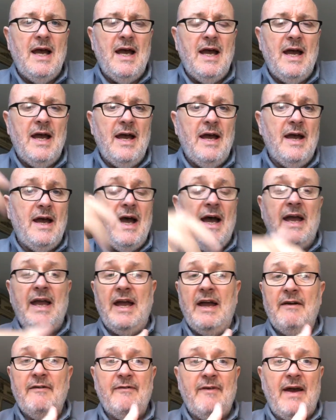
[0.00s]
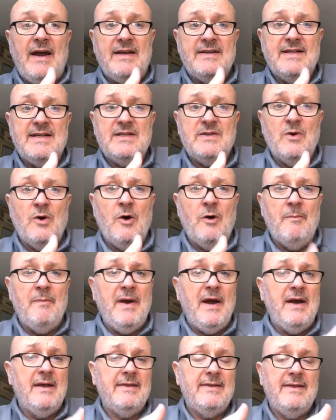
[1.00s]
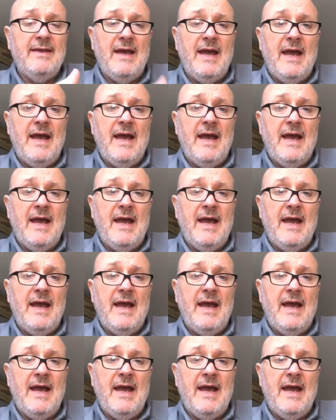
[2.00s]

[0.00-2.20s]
I have access to hot bath,